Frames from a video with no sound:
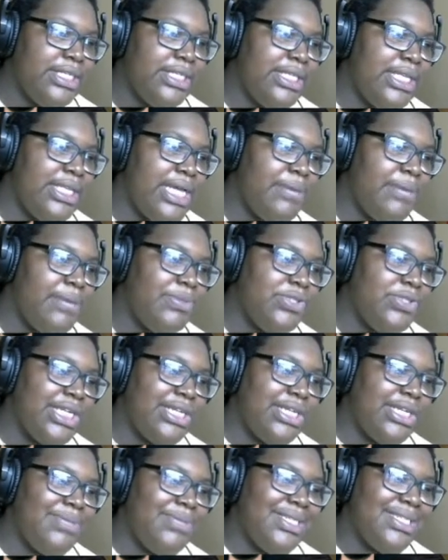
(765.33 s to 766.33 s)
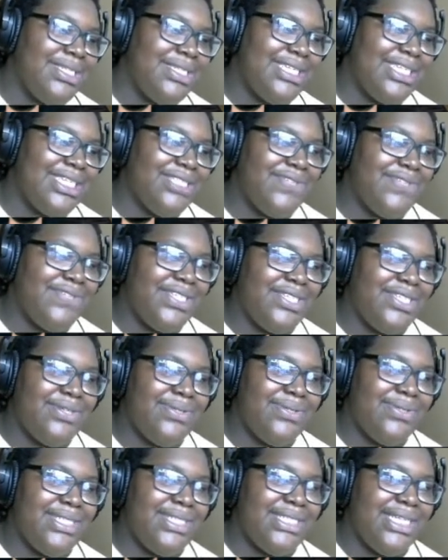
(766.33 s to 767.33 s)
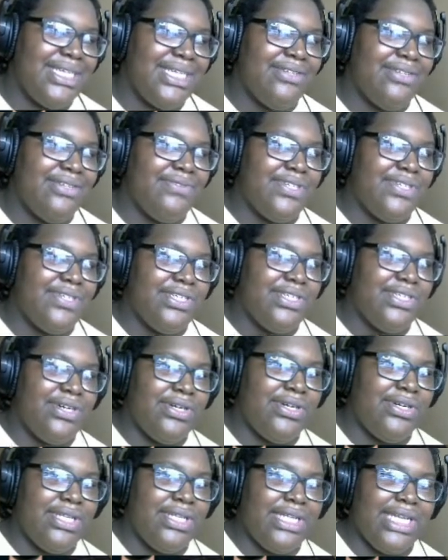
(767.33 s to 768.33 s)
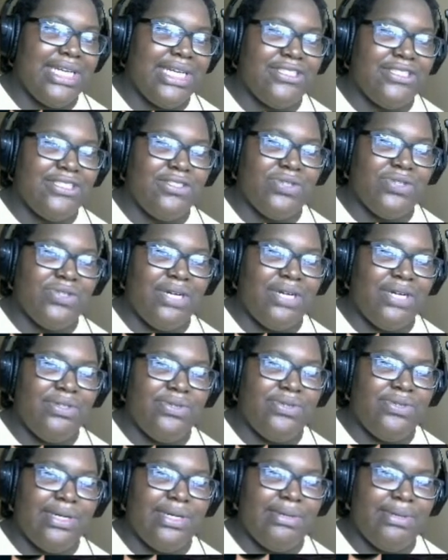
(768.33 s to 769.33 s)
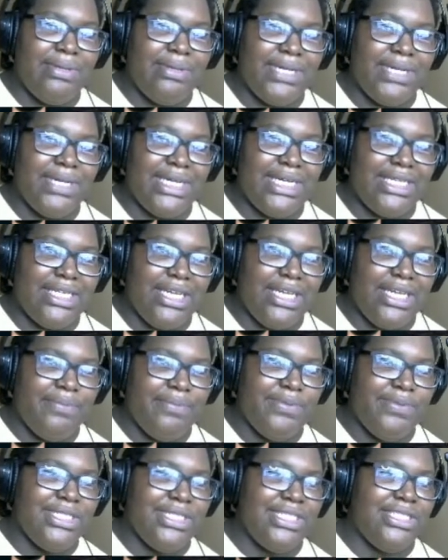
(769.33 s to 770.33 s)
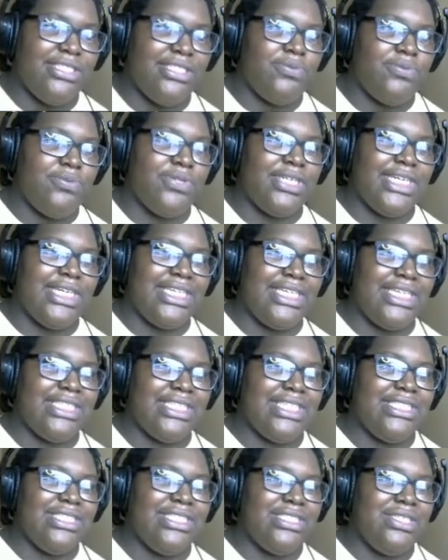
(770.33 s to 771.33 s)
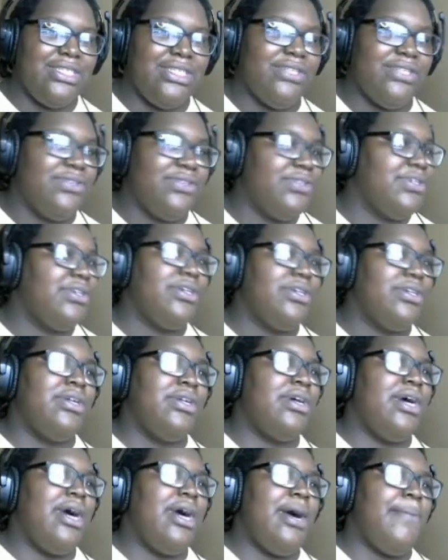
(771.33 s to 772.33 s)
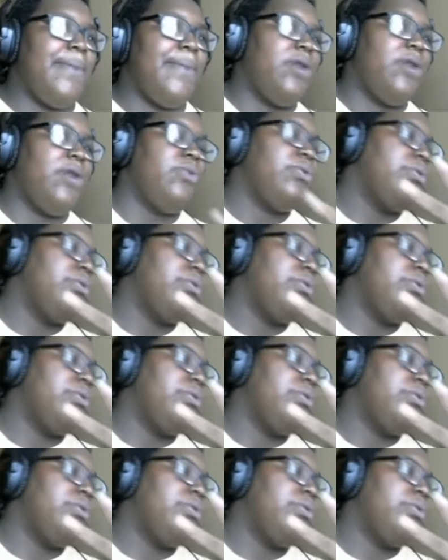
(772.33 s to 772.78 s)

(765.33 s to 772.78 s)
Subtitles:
that'll most likely be in the next video. This is the end of the video. Like and subscribe if you do have a lot of my content. I appreciate any support against SSG Lil. I'm out.